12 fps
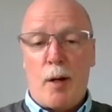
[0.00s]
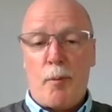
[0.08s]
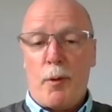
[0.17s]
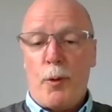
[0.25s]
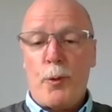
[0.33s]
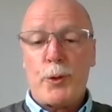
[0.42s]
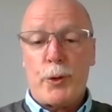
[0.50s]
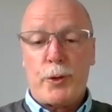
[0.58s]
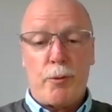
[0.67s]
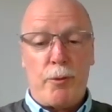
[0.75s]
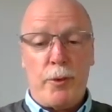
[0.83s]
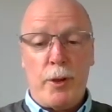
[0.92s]
all
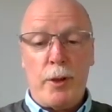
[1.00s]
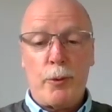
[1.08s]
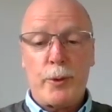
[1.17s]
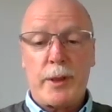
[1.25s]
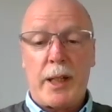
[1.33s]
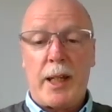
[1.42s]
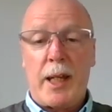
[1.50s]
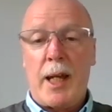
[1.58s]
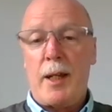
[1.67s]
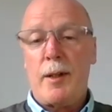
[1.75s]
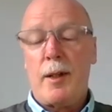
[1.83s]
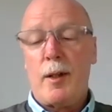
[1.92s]
sorts of noodles,
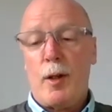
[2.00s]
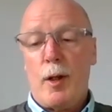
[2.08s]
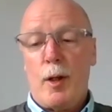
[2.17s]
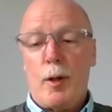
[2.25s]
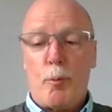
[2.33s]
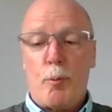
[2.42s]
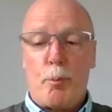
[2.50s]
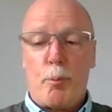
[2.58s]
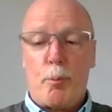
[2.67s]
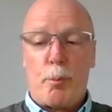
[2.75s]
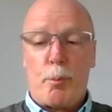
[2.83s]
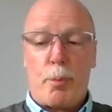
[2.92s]
again,
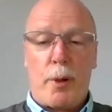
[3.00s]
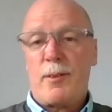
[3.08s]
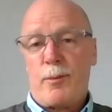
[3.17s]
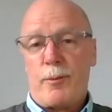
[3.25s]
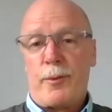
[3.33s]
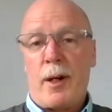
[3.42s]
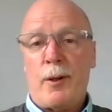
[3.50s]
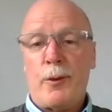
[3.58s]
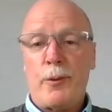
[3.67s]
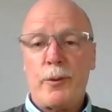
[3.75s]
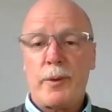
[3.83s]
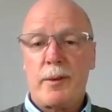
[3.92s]
breads,
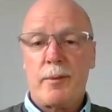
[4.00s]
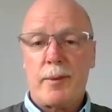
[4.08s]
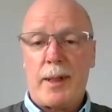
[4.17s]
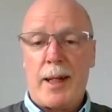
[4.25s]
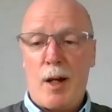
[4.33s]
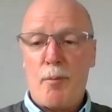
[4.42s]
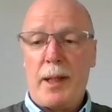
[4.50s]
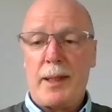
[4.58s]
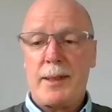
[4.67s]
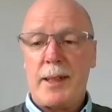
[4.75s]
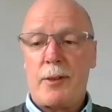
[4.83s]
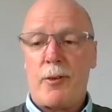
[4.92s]
rolls,
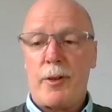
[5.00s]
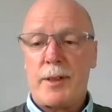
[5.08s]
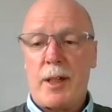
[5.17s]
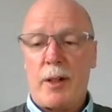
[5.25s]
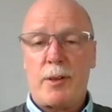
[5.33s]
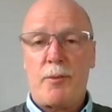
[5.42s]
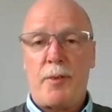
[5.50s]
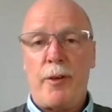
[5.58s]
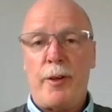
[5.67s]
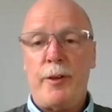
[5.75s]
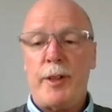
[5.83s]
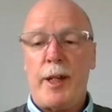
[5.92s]
etc. So it's a
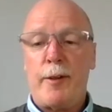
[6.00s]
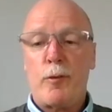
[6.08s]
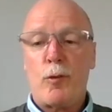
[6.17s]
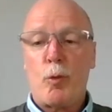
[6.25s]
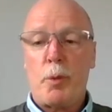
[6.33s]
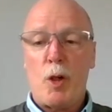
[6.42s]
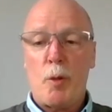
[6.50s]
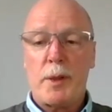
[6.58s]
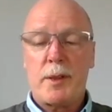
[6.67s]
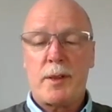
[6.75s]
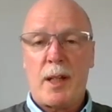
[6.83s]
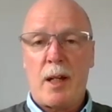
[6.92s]
very general
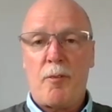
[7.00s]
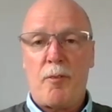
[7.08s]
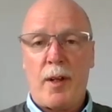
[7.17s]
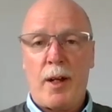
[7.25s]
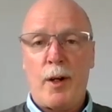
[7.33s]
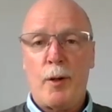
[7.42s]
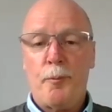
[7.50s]
purpose flour.